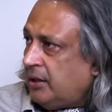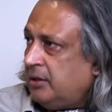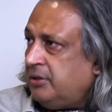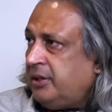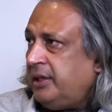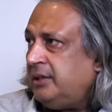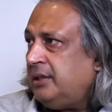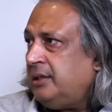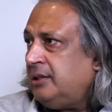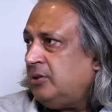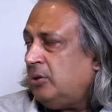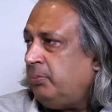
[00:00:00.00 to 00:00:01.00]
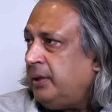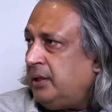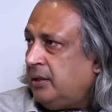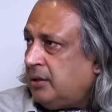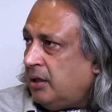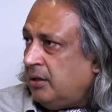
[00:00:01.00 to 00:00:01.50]
country, they did not
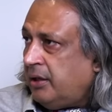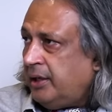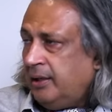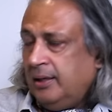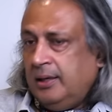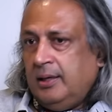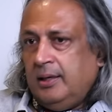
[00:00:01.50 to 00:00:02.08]
build the country.